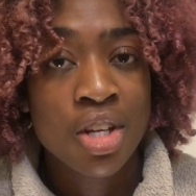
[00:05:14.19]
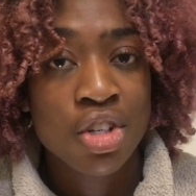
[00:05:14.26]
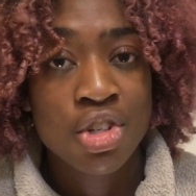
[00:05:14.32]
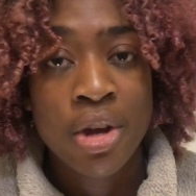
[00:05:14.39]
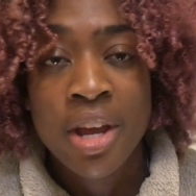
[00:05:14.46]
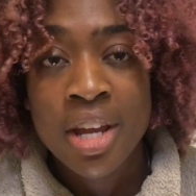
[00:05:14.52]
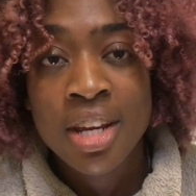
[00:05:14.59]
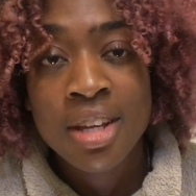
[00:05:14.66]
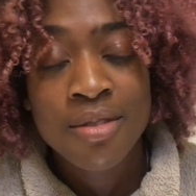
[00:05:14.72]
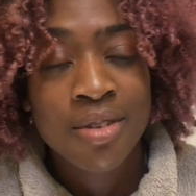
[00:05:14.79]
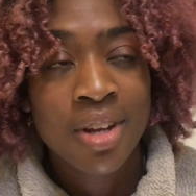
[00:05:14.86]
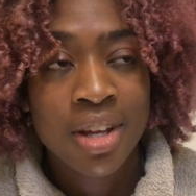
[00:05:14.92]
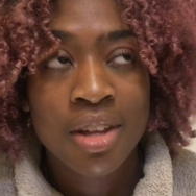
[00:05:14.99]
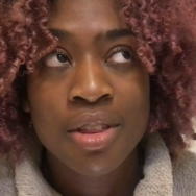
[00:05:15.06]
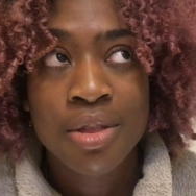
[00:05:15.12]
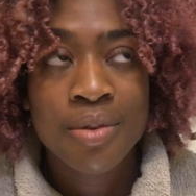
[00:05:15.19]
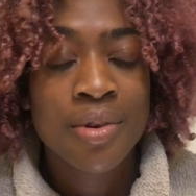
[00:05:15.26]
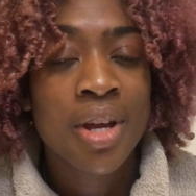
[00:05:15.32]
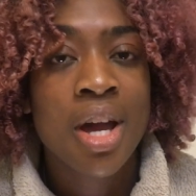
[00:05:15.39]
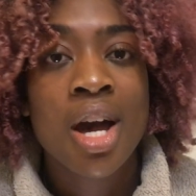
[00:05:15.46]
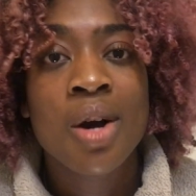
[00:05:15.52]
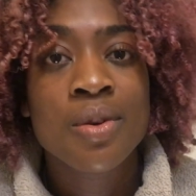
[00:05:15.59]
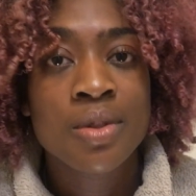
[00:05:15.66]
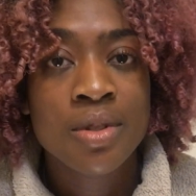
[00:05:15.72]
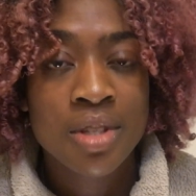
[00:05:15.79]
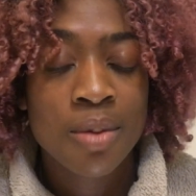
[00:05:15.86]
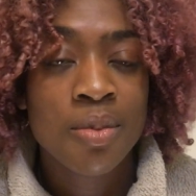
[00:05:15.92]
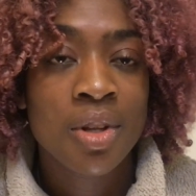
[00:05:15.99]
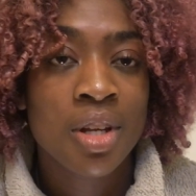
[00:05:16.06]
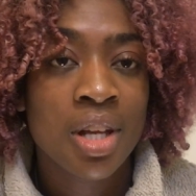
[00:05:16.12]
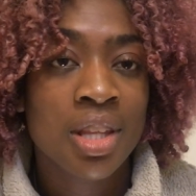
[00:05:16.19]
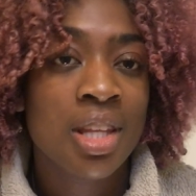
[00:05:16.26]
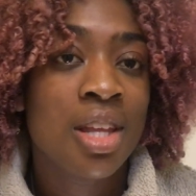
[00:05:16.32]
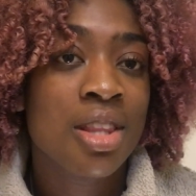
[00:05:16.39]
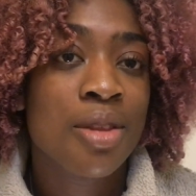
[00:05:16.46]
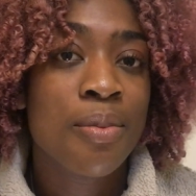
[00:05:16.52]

training for like 3 hours or something like that,